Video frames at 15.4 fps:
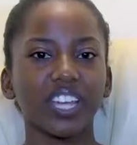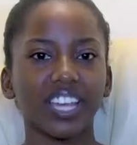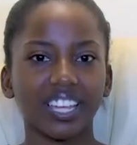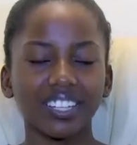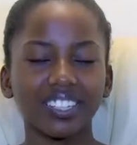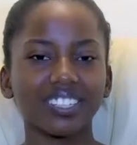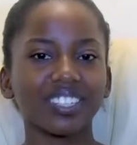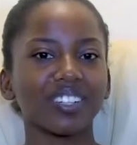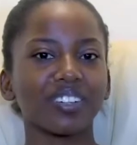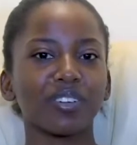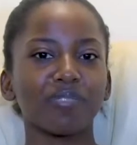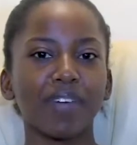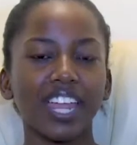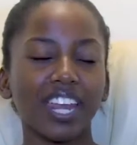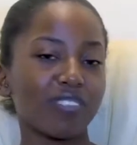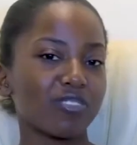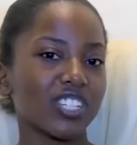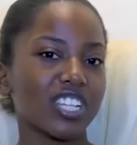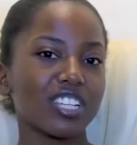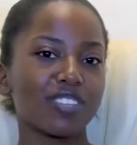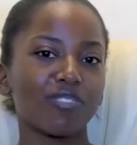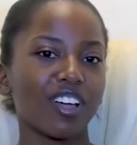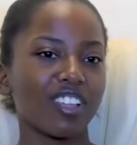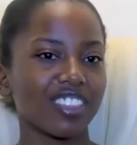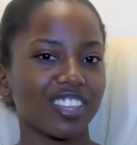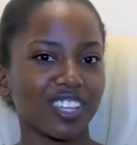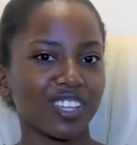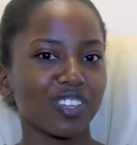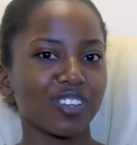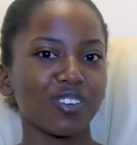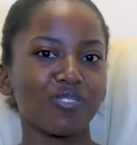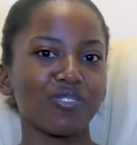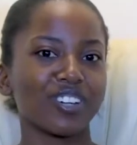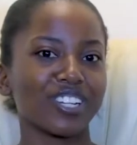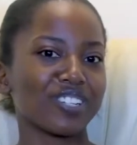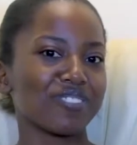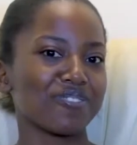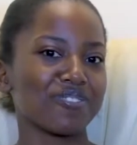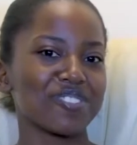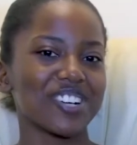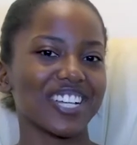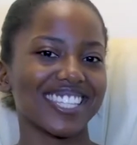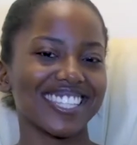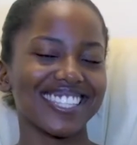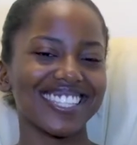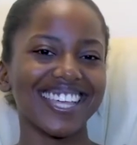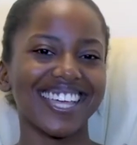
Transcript: Okay. We might have just found the cure for divorce.